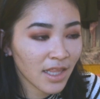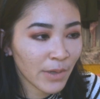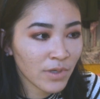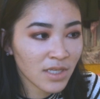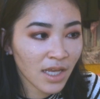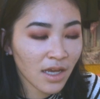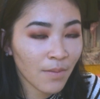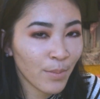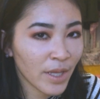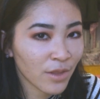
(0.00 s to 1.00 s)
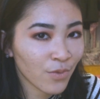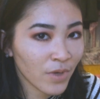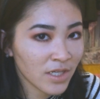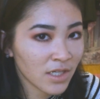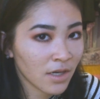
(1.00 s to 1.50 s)
there was like a month
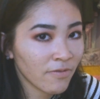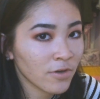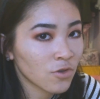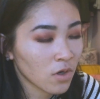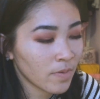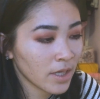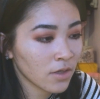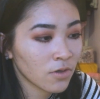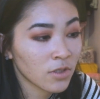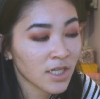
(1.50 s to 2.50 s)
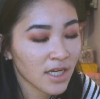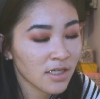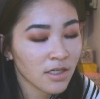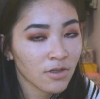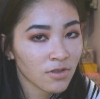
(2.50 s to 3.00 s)
window for dropping or
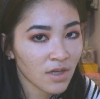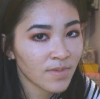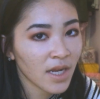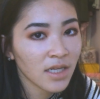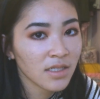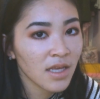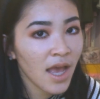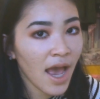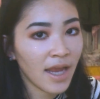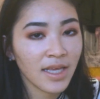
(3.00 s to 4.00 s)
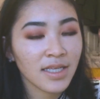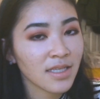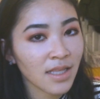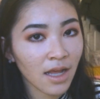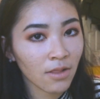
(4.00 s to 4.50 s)
changing your subjects, and it
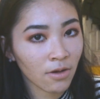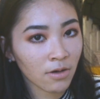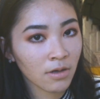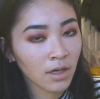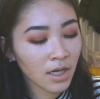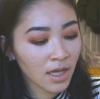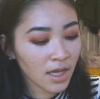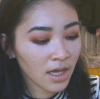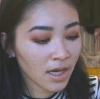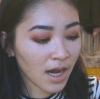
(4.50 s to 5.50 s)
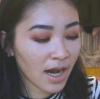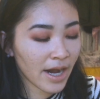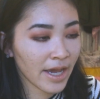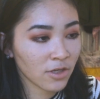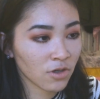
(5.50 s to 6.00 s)
isn't that long.
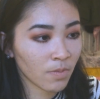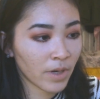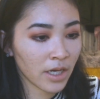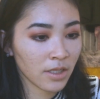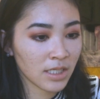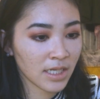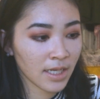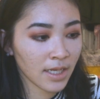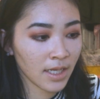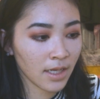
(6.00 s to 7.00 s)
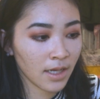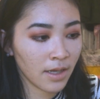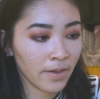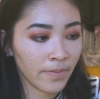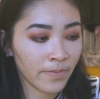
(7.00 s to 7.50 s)
I dropped biology
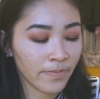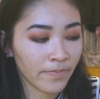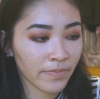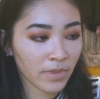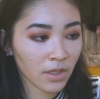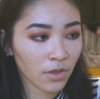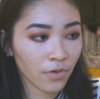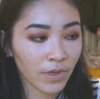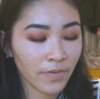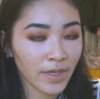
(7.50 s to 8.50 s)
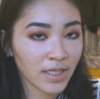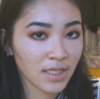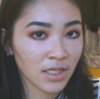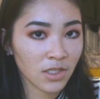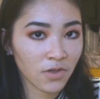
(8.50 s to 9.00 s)
3
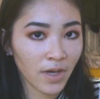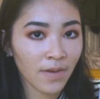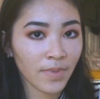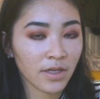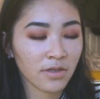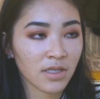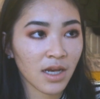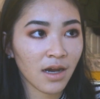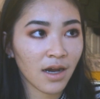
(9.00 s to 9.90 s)
weeks into it because